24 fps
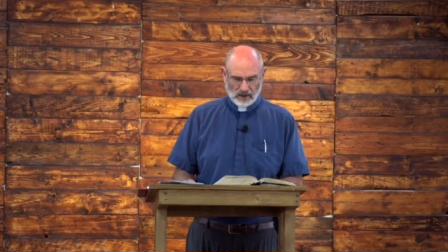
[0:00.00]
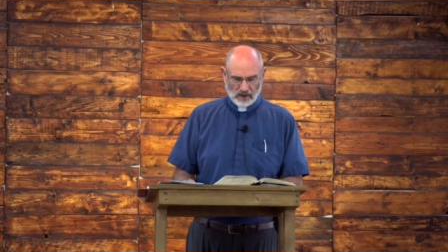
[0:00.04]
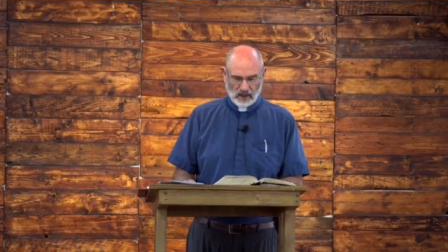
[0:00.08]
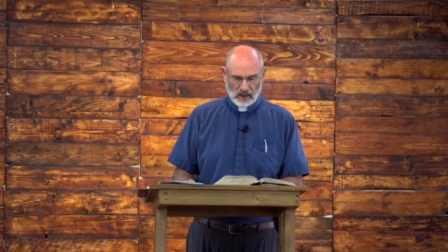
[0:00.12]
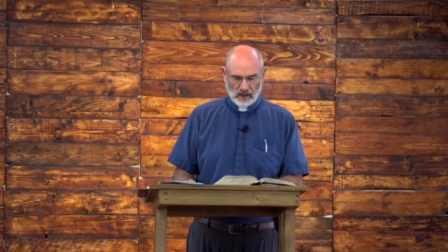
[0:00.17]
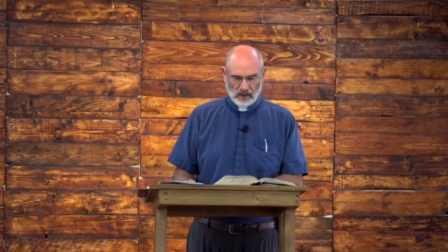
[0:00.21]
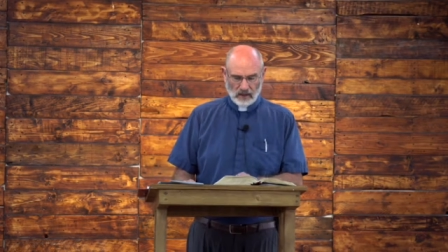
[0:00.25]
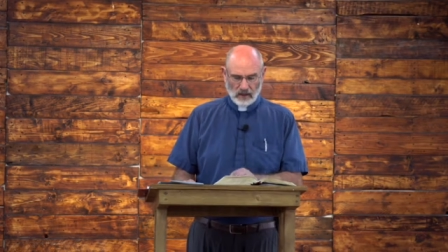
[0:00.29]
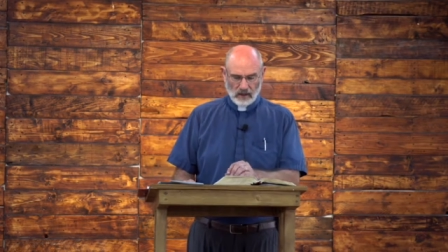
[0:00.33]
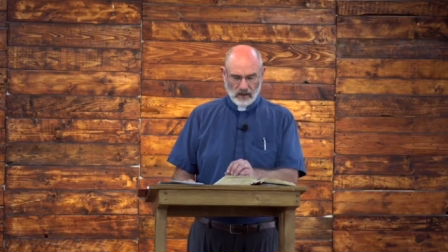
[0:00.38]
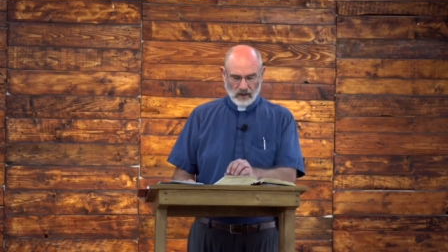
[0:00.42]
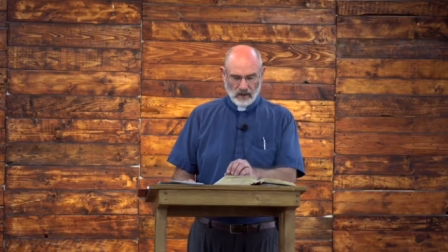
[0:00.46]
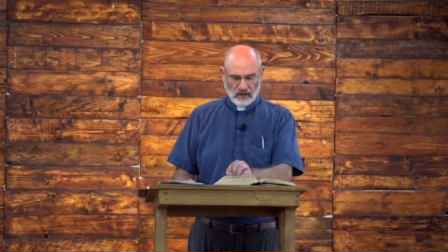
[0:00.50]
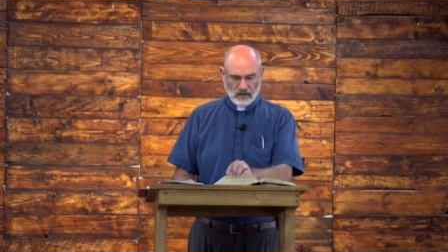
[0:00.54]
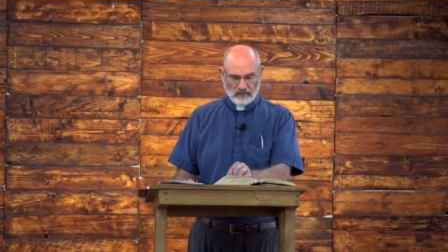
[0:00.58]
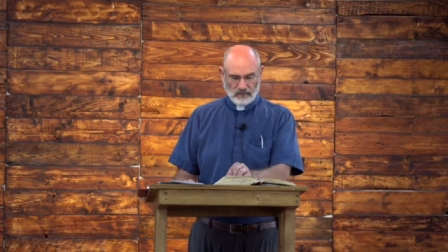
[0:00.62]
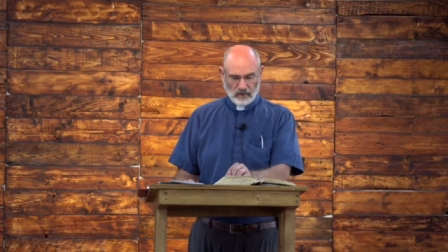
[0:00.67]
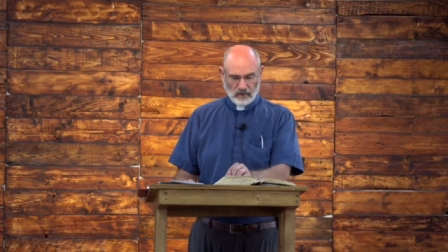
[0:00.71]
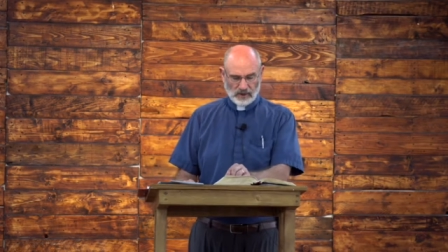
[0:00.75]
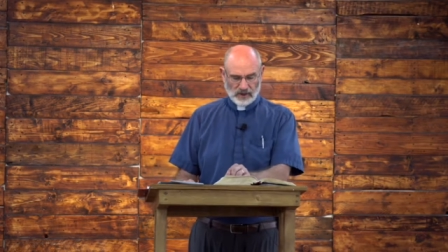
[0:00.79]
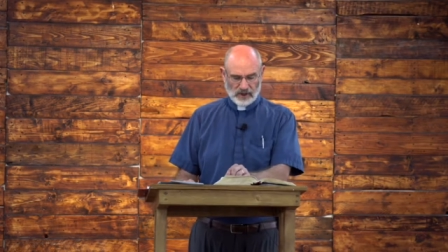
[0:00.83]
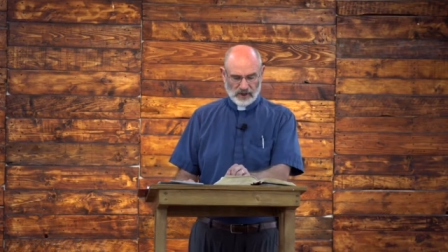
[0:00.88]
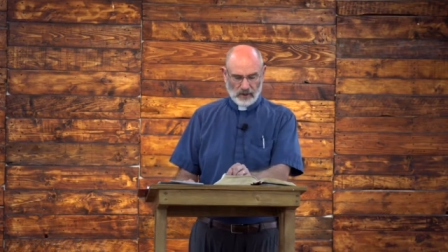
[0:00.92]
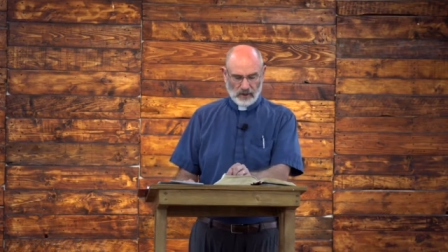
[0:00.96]
like
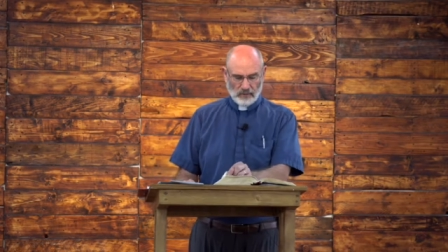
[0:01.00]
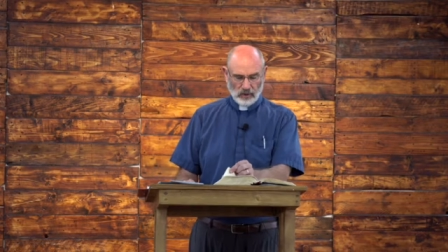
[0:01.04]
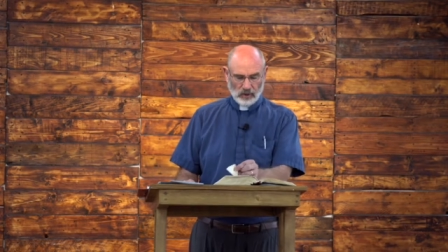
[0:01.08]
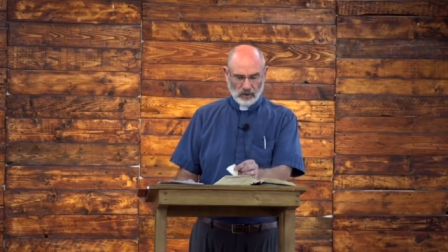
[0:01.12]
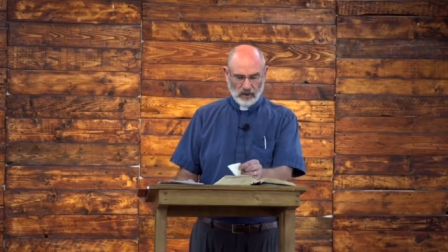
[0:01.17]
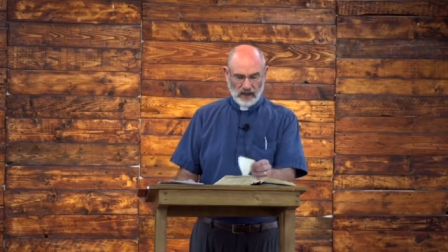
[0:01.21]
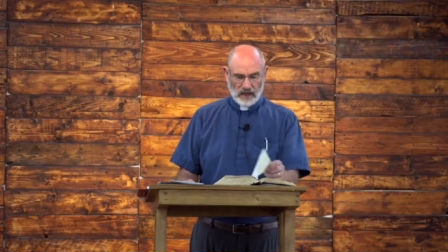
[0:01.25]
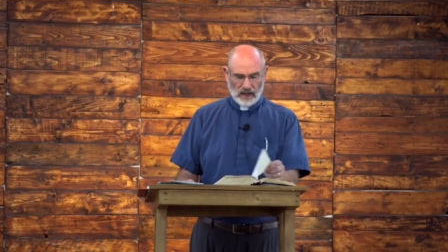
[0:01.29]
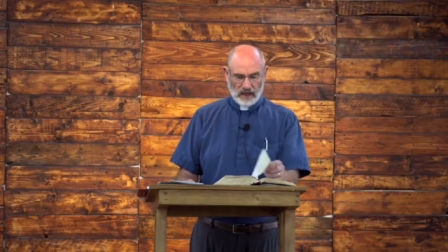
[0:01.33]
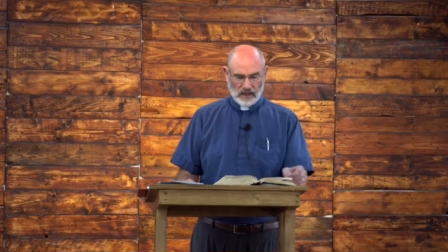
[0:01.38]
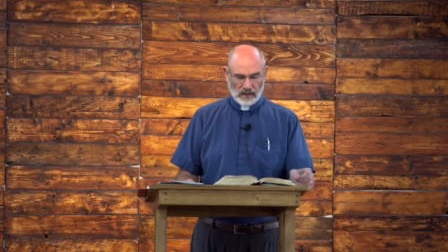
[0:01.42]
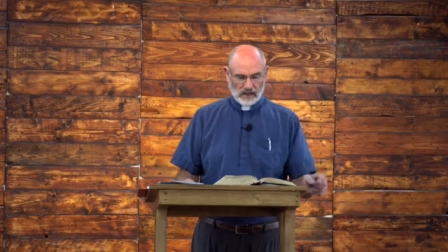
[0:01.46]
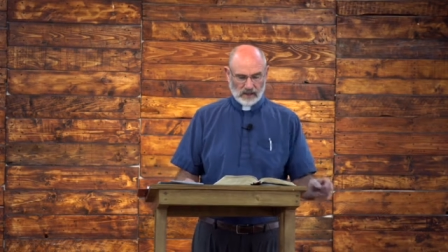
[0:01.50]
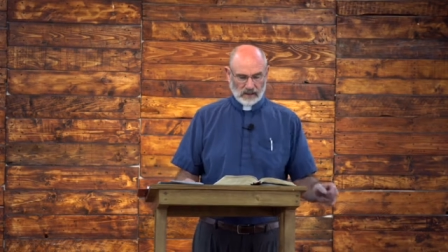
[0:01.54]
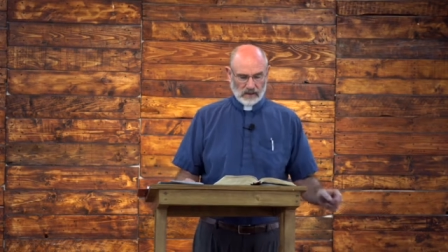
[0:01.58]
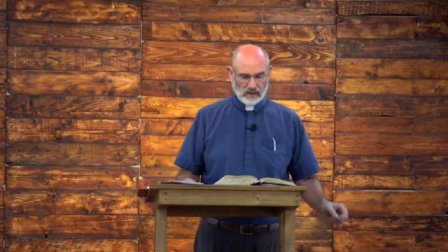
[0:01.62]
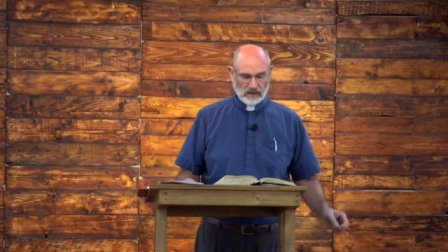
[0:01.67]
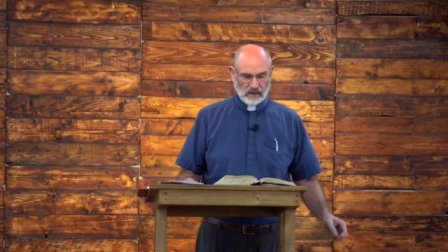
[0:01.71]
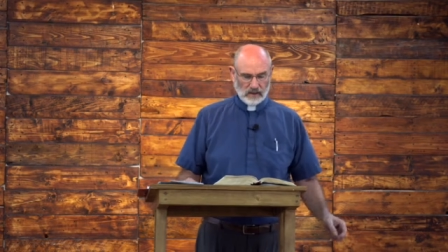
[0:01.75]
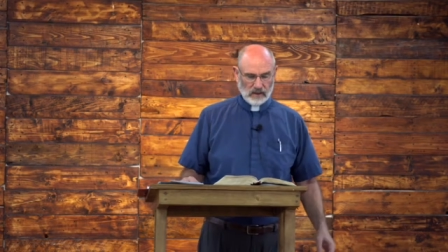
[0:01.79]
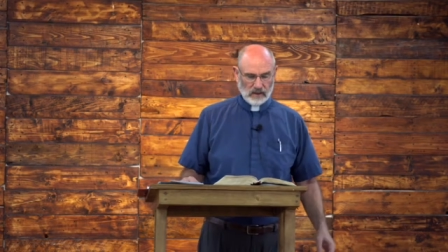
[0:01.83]
1 Samuel 8